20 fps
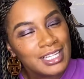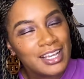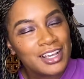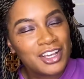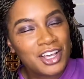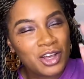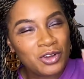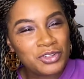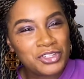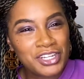
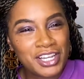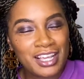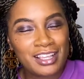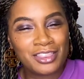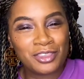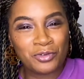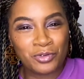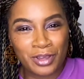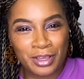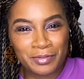go check
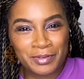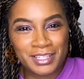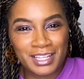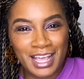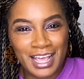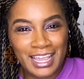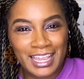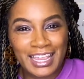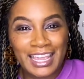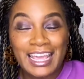the
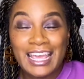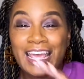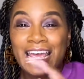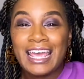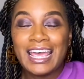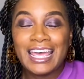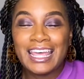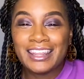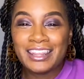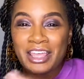website.
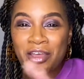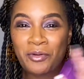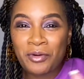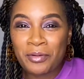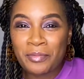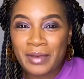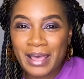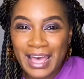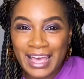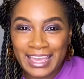And they were
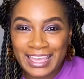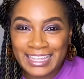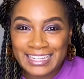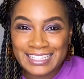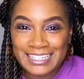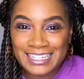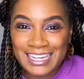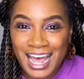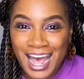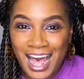back in
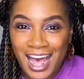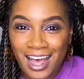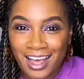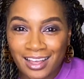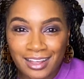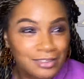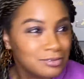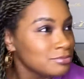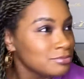stock.